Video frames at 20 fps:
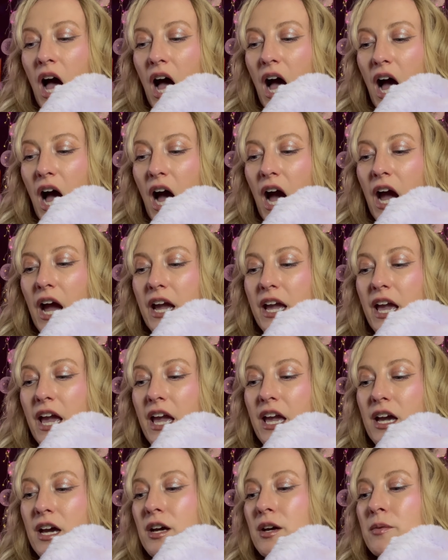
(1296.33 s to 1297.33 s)
I
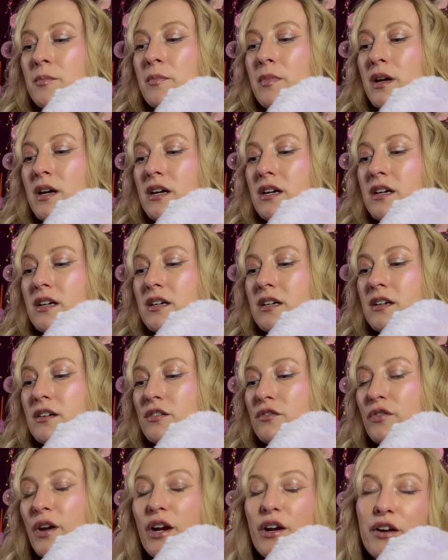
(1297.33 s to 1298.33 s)
am
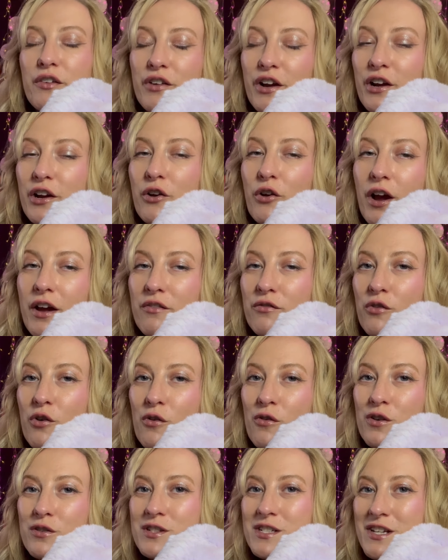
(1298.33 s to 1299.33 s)
very, very
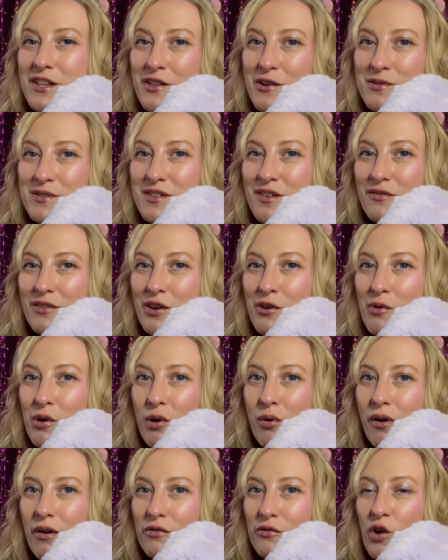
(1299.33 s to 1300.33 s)
grateful to those of you
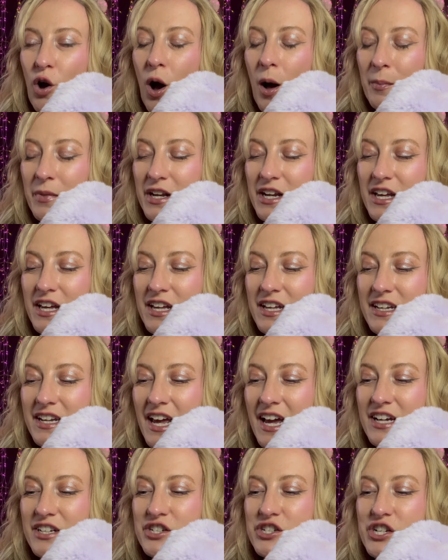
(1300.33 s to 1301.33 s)
who have commented
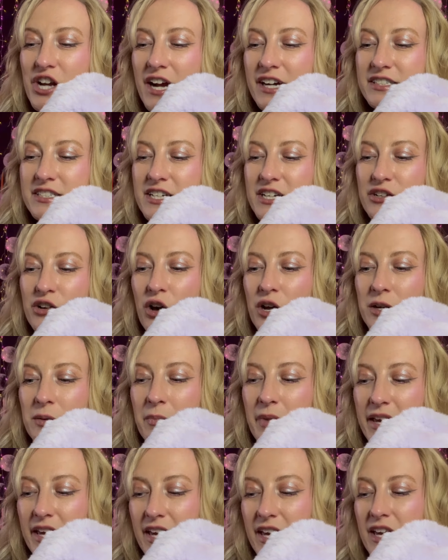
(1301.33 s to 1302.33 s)
and checked in on
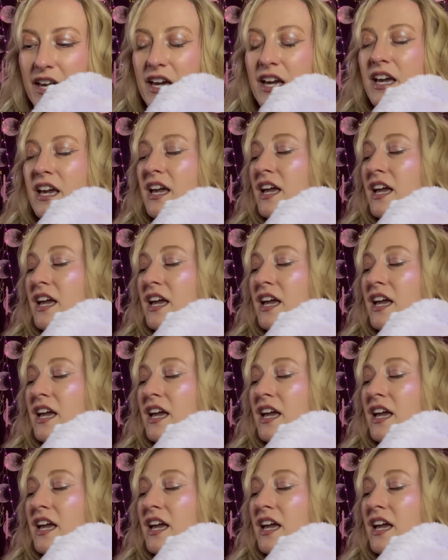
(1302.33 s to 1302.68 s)
me.